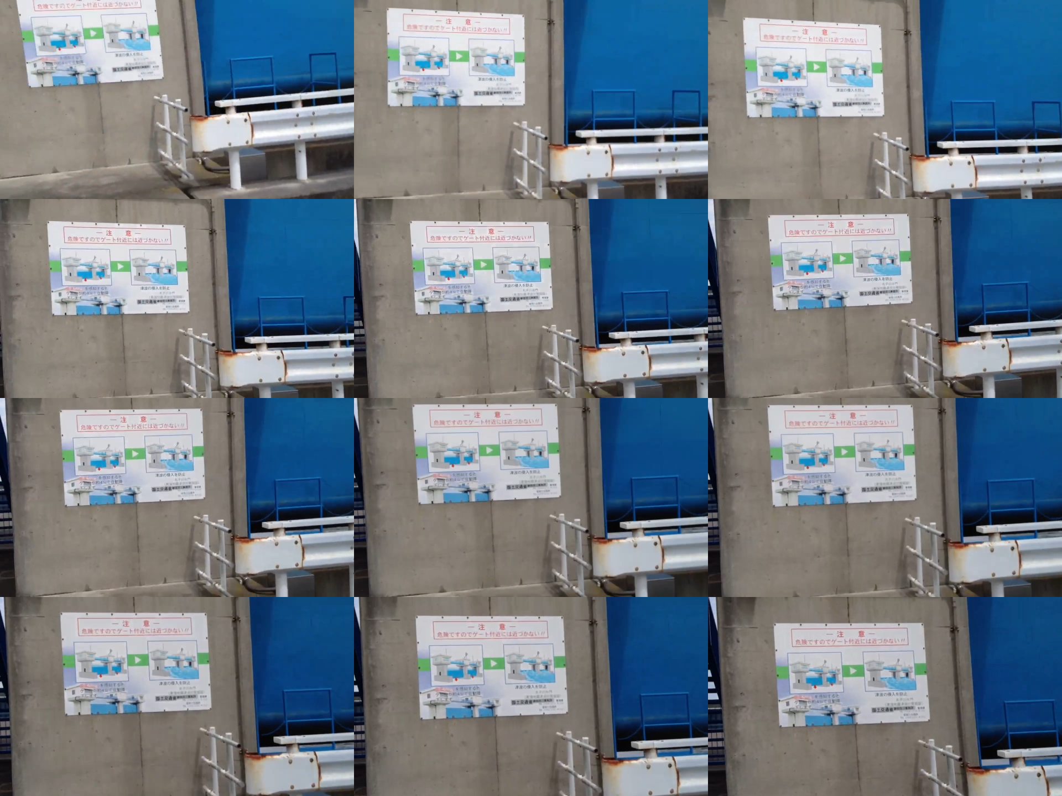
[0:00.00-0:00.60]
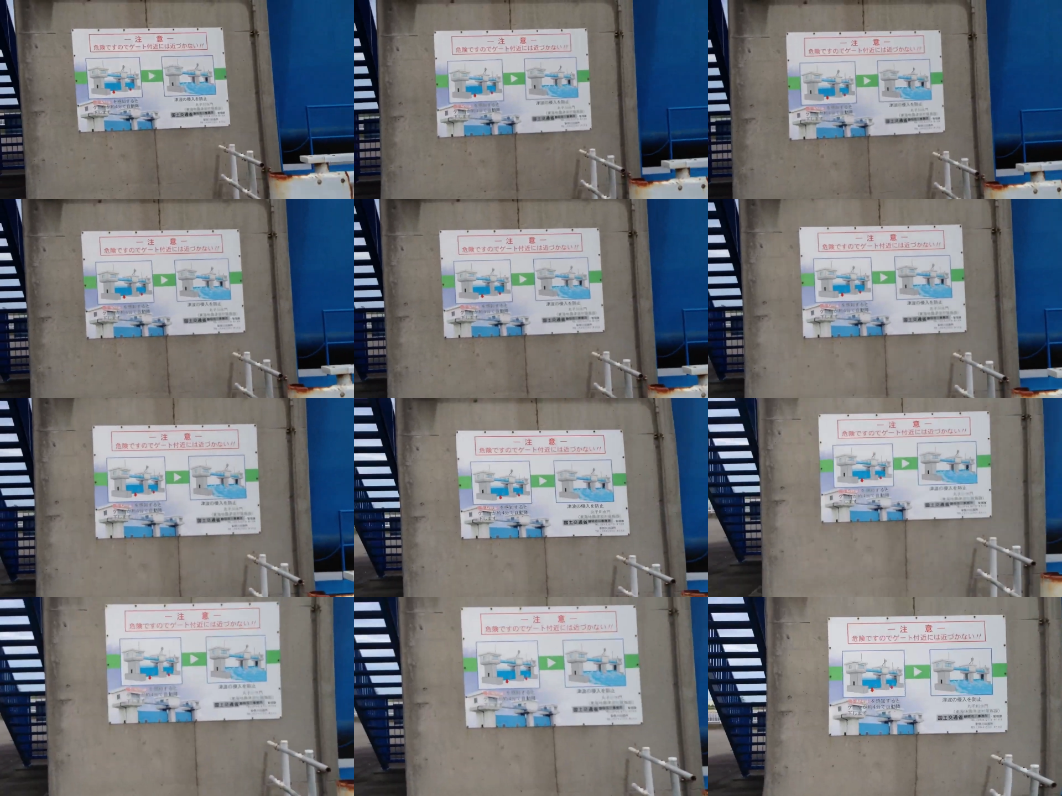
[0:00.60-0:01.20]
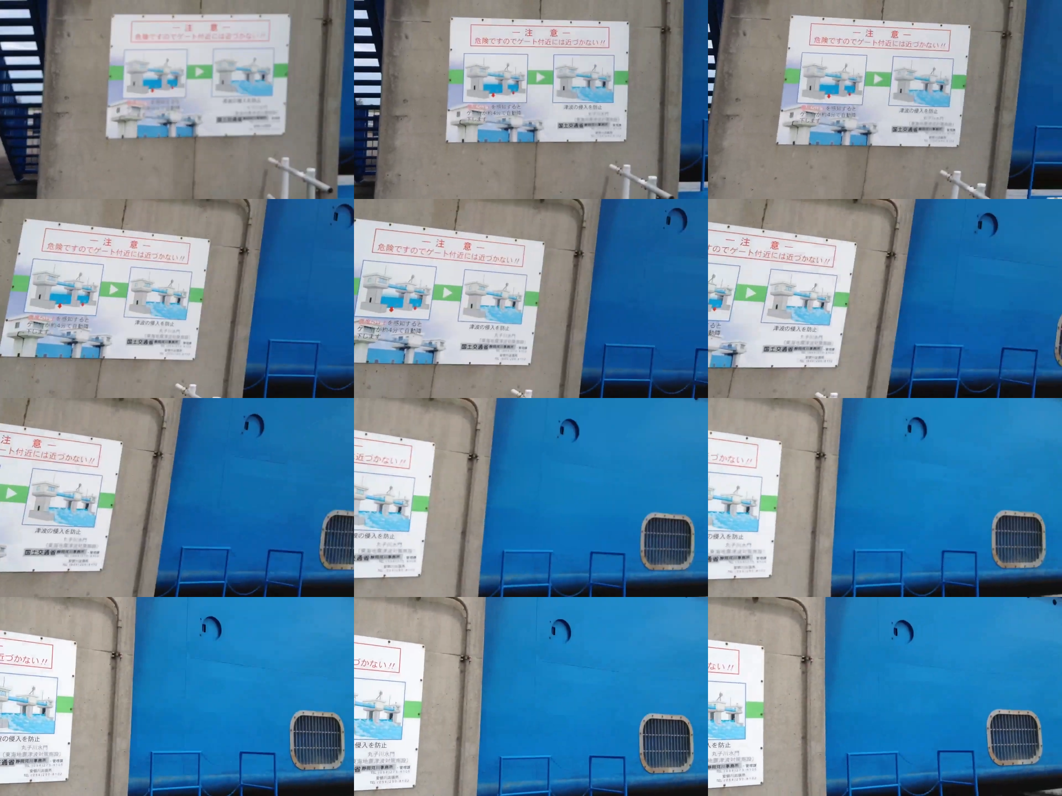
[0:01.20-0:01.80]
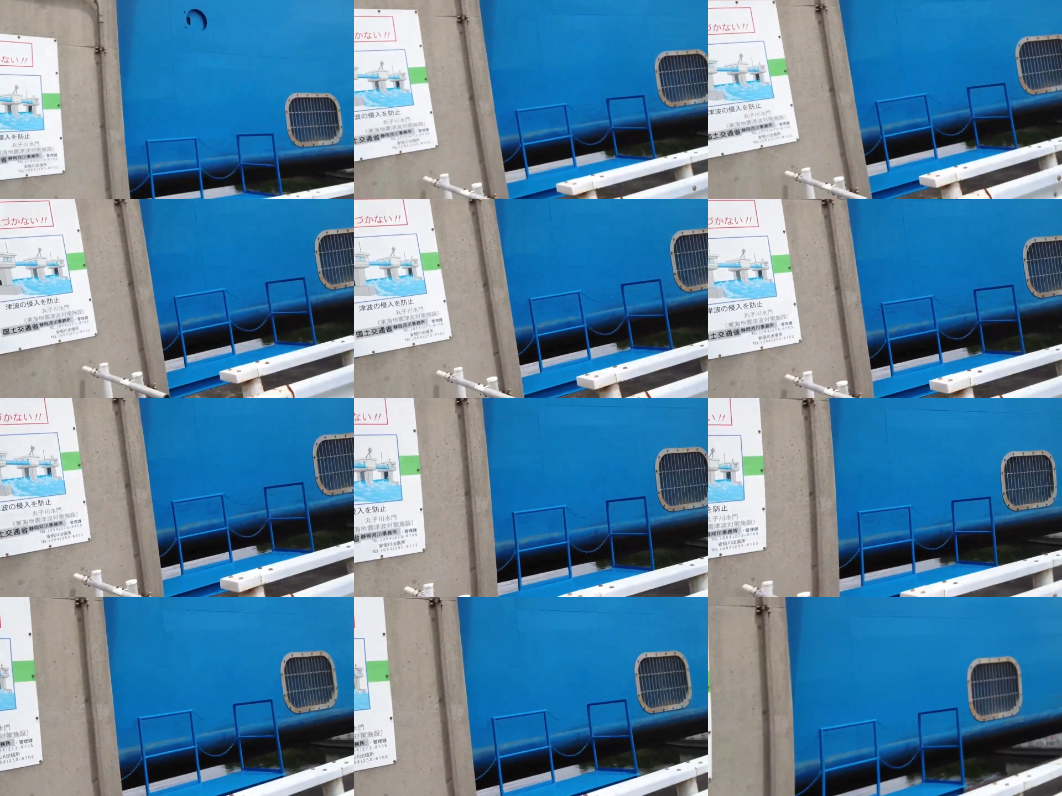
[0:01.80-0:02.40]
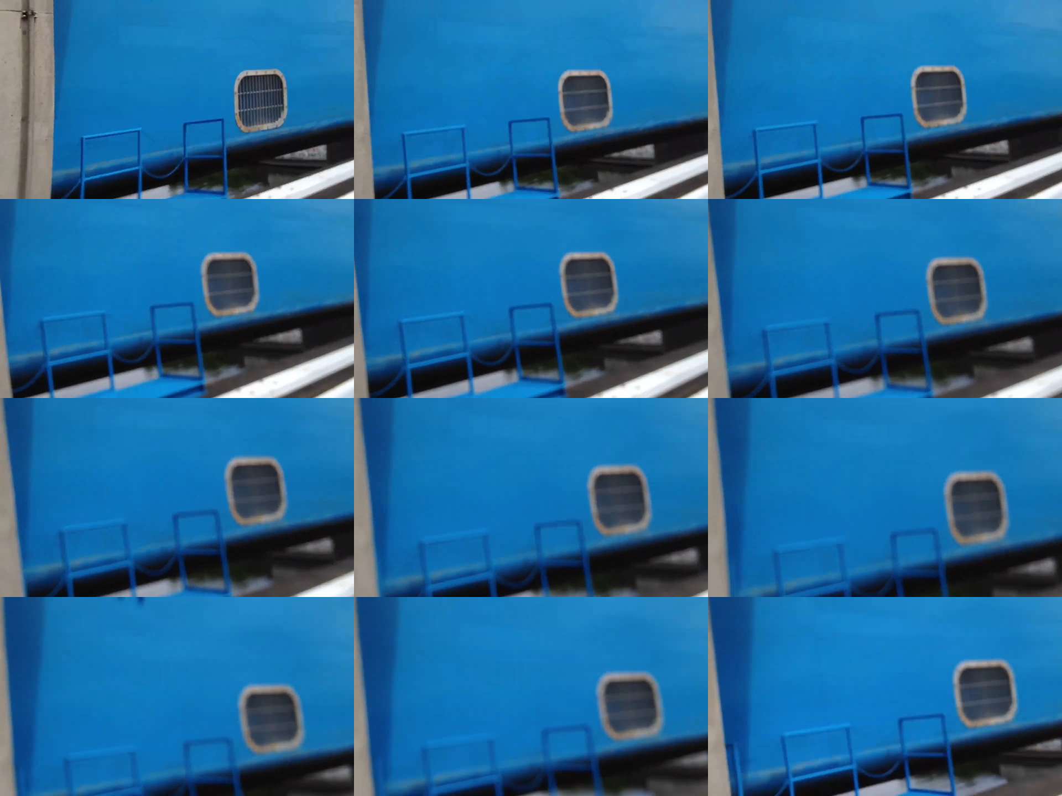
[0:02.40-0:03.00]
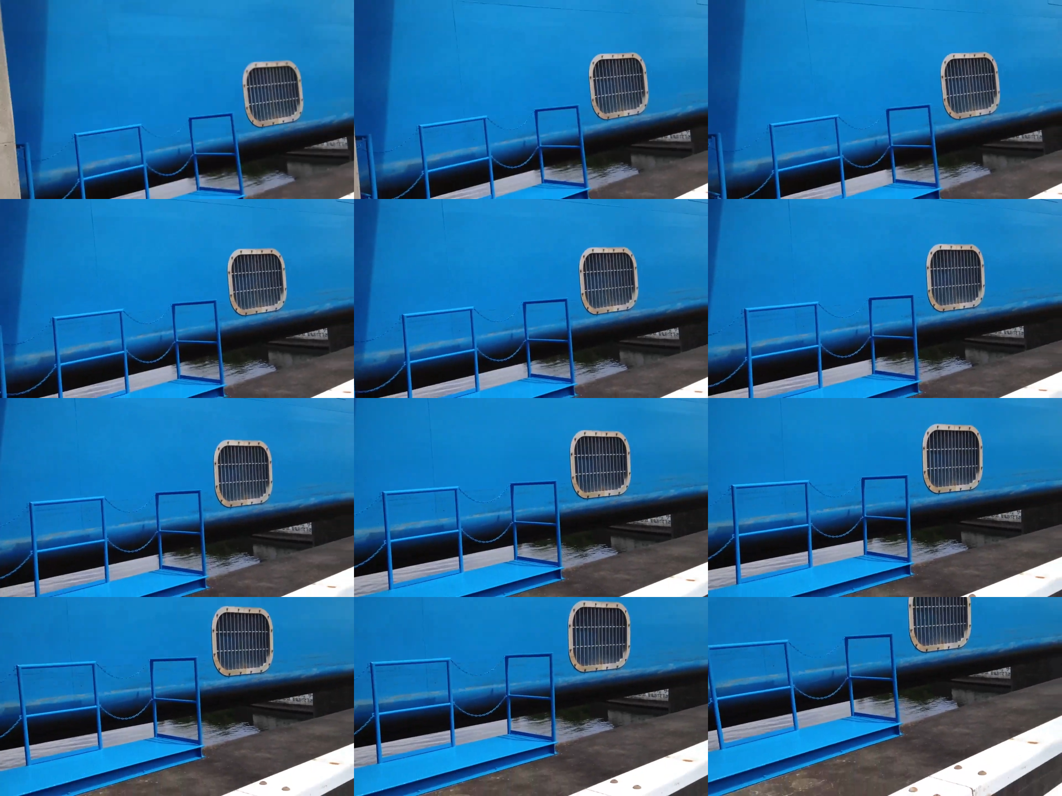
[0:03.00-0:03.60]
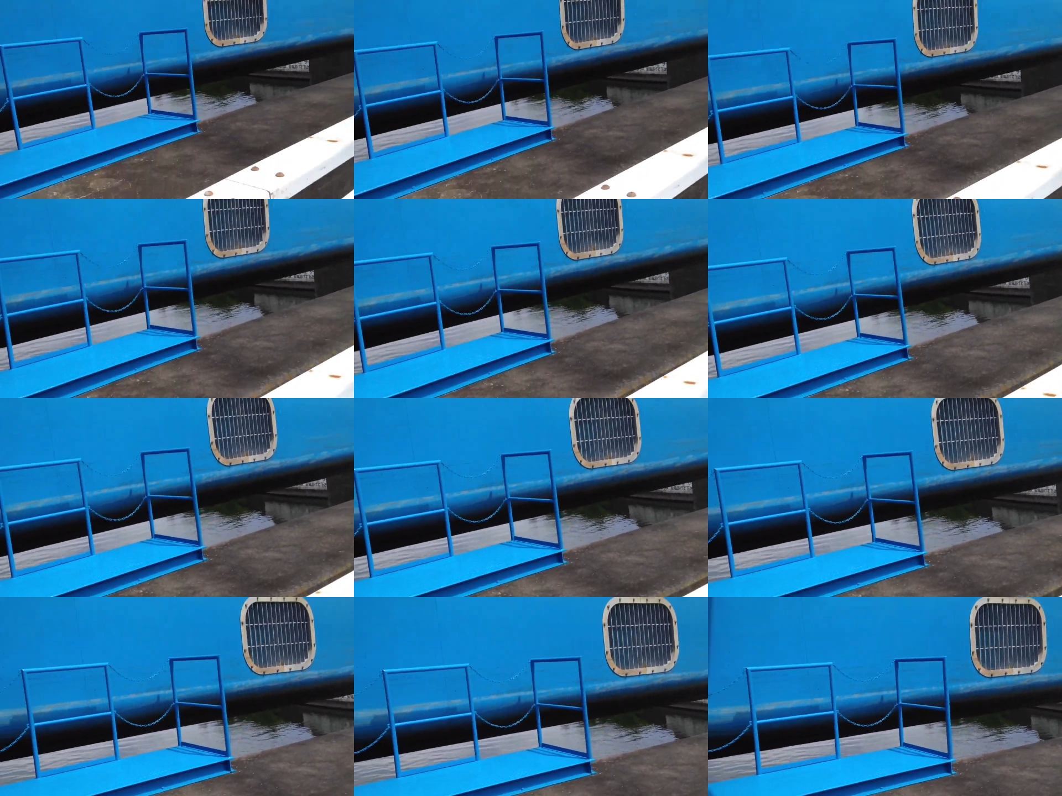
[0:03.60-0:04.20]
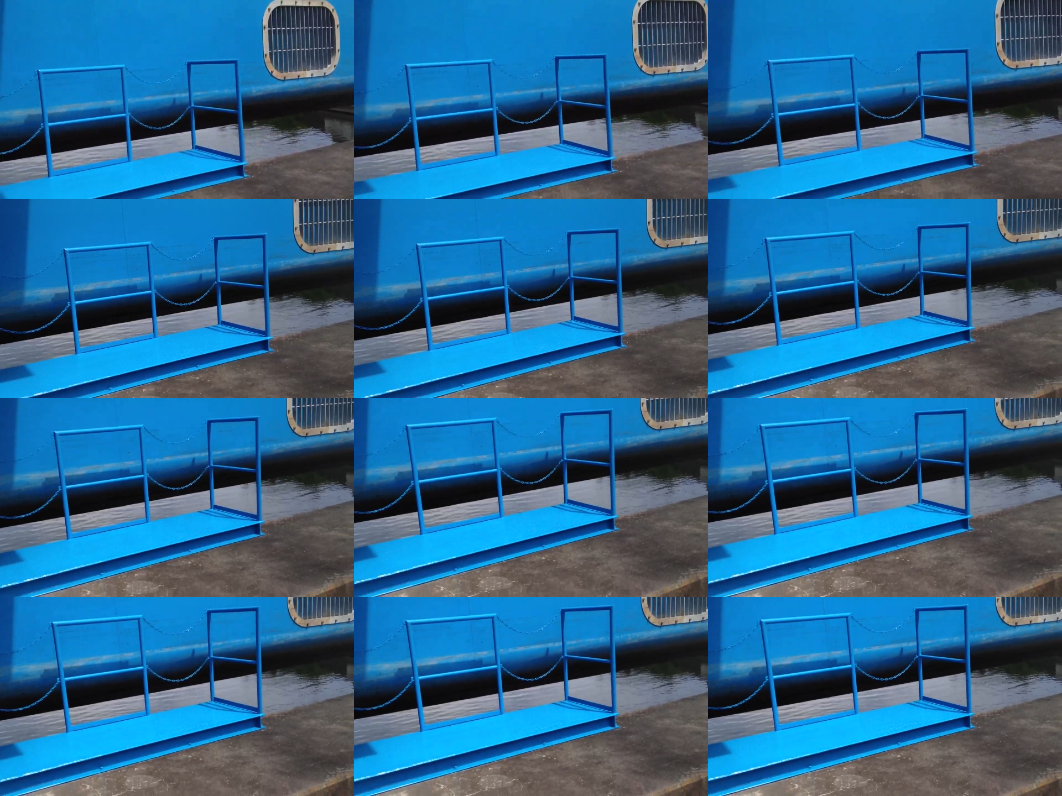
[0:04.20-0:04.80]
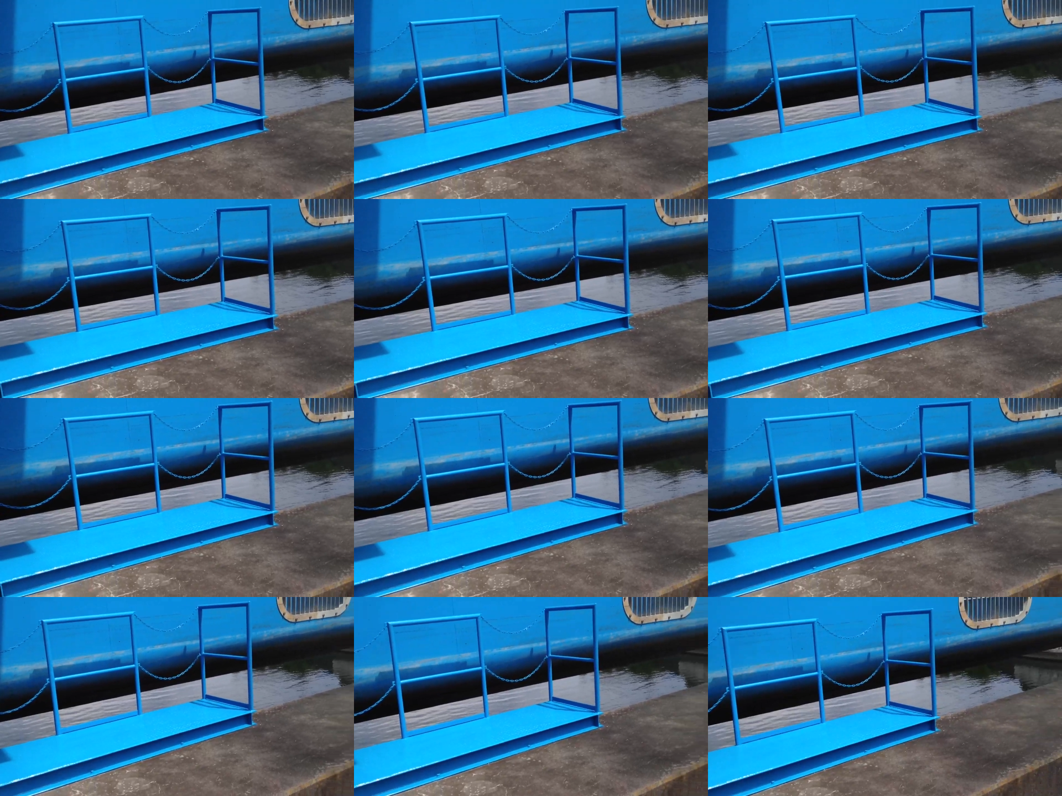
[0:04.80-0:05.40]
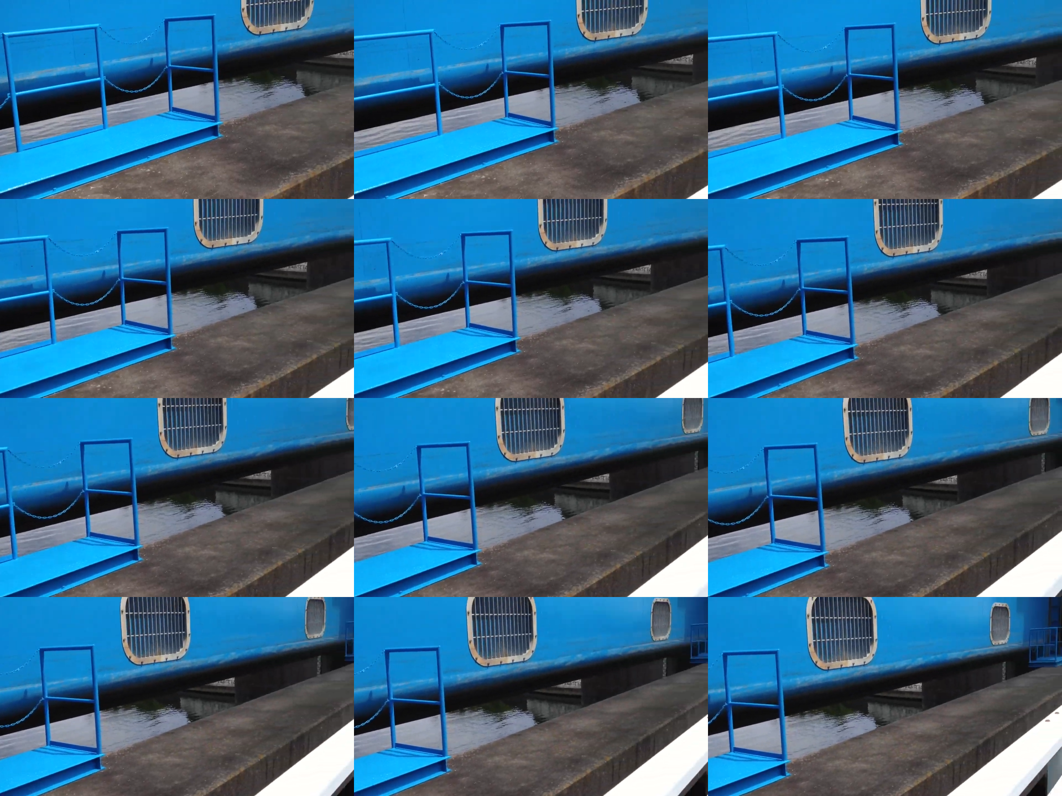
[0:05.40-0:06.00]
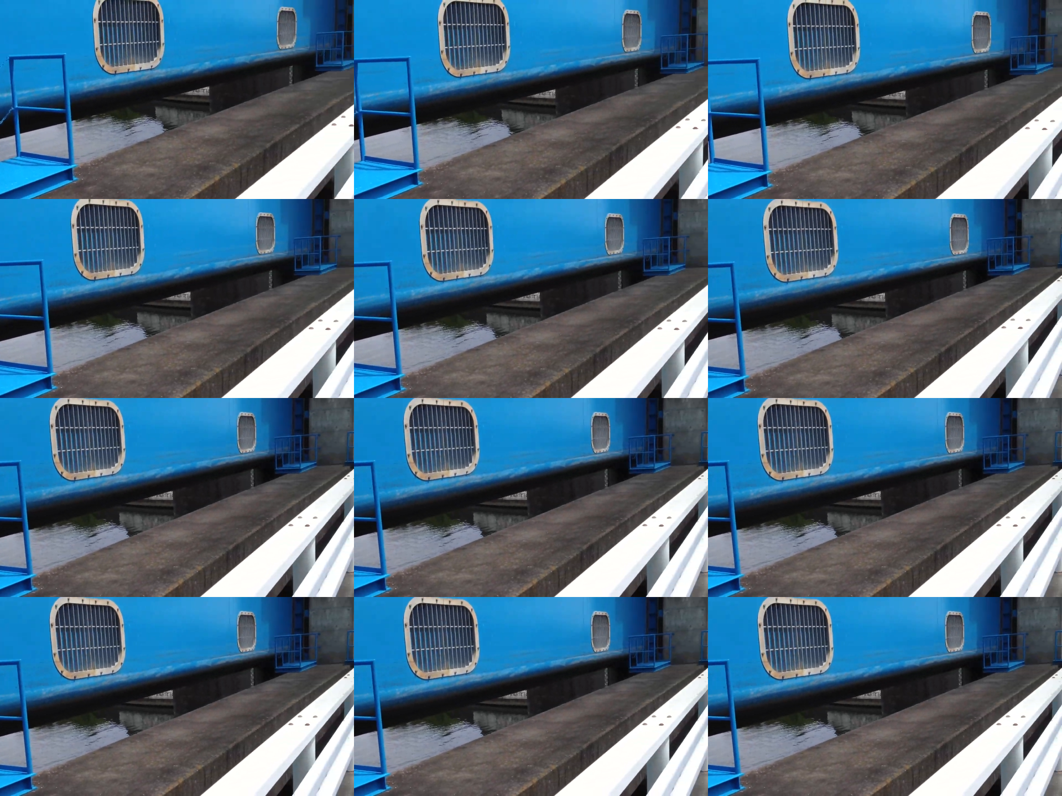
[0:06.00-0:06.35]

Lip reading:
Nobody's mouth can be seen.